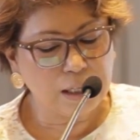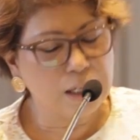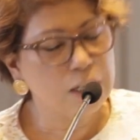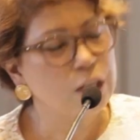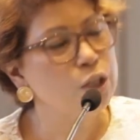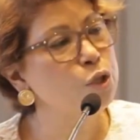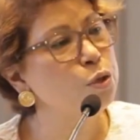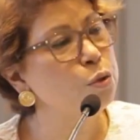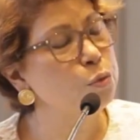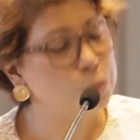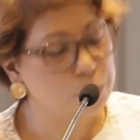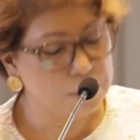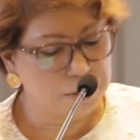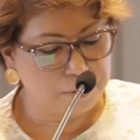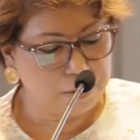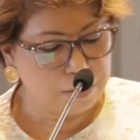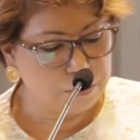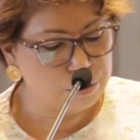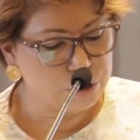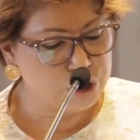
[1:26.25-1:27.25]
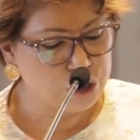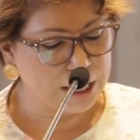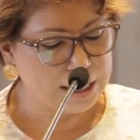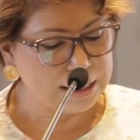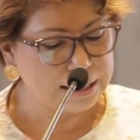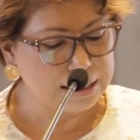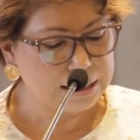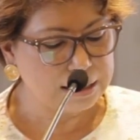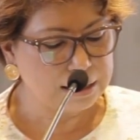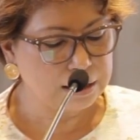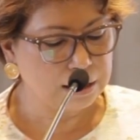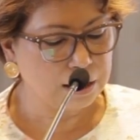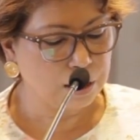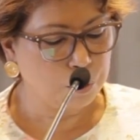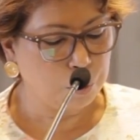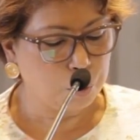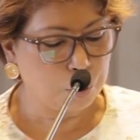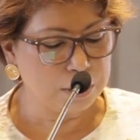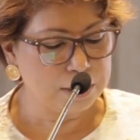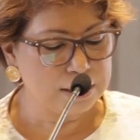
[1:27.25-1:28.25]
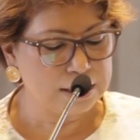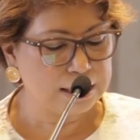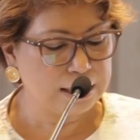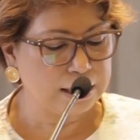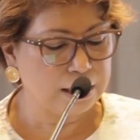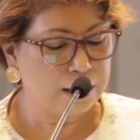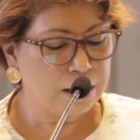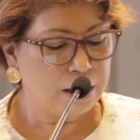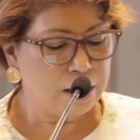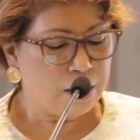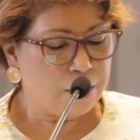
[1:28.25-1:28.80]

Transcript: issues around gender inequality